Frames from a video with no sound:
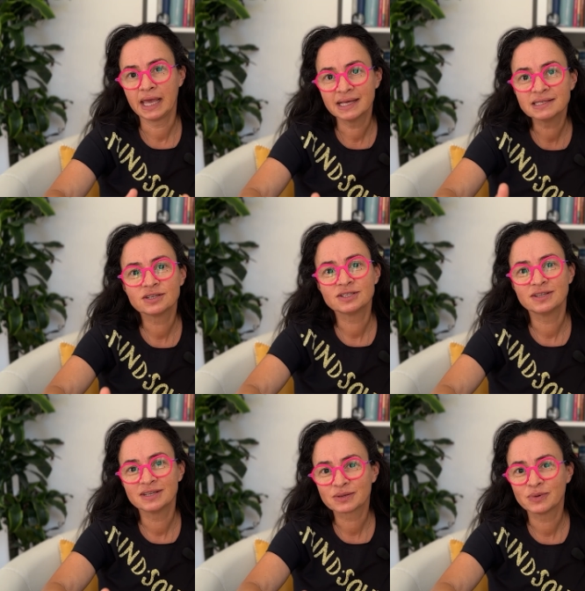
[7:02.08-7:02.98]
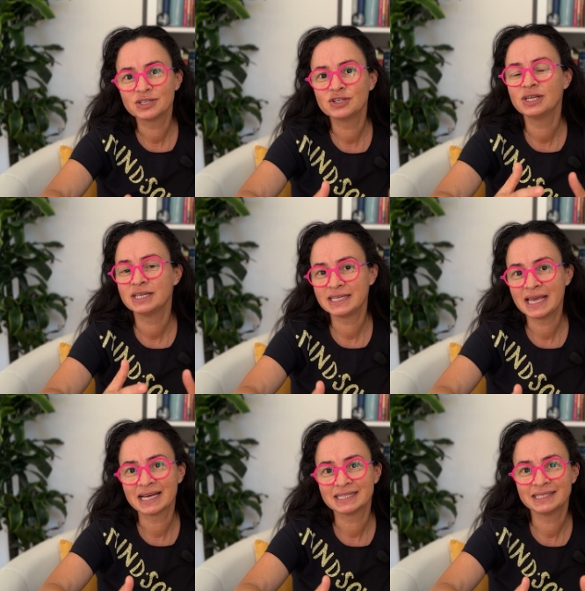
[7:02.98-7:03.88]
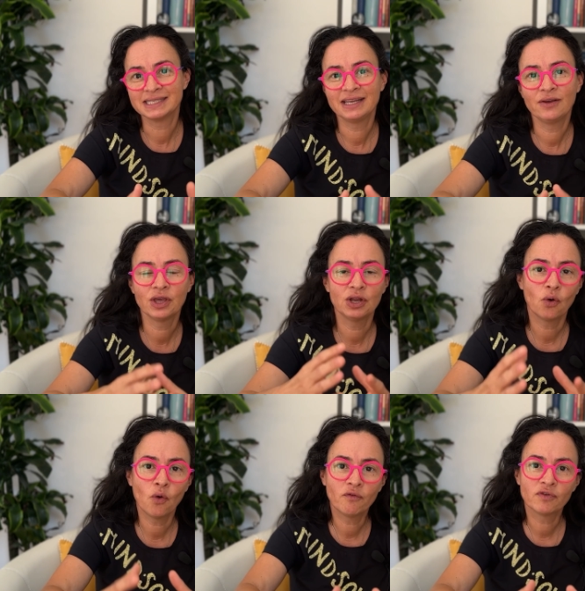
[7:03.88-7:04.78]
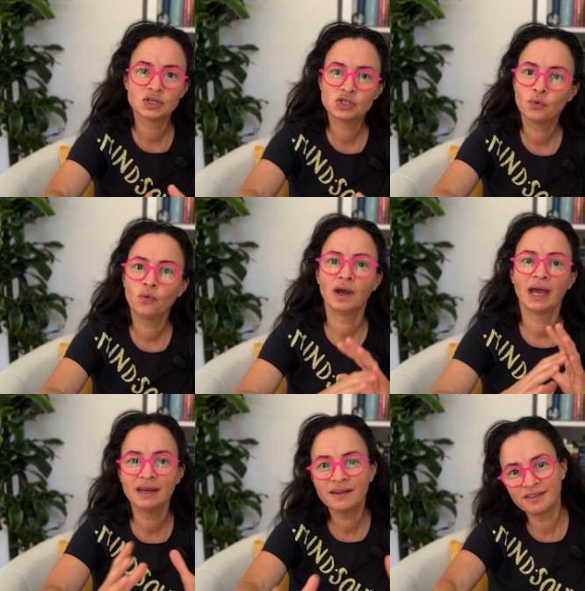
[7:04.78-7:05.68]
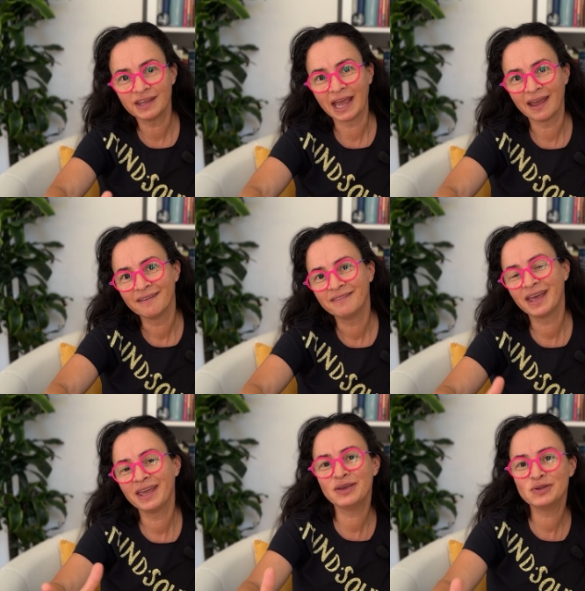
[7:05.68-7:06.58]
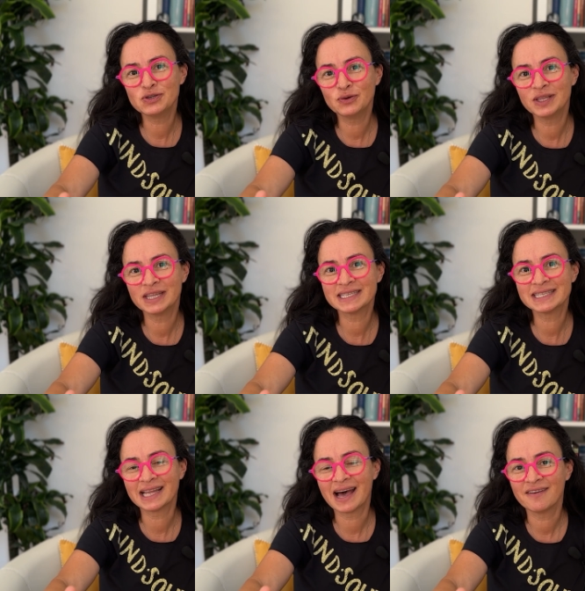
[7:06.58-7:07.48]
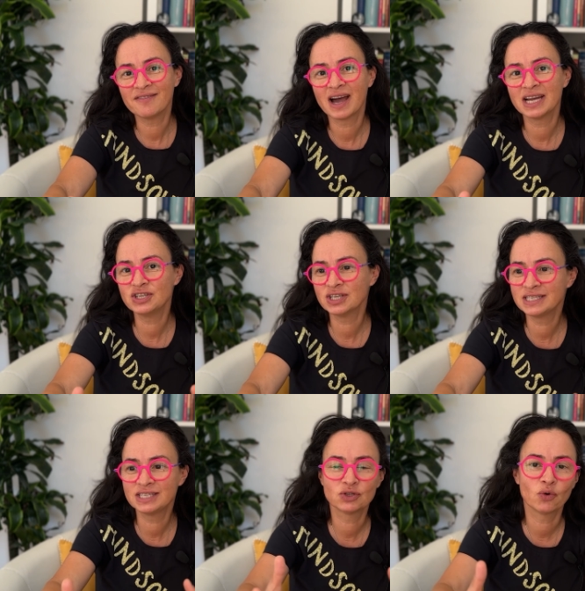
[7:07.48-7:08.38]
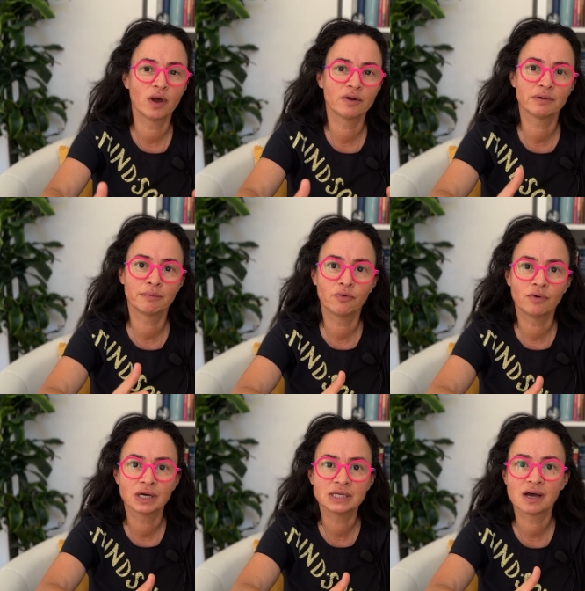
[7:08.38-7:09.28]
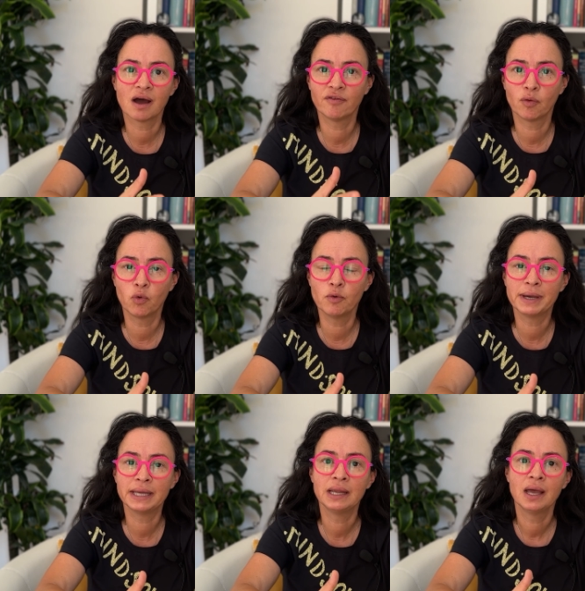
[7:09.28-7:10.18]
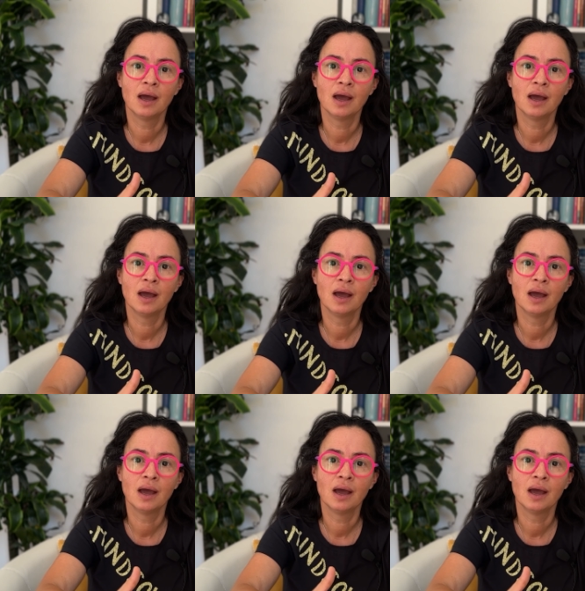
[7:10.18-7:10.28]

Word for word: answer to this question is yes. You can overdo anything that you do in this life. I just saw a report of a woman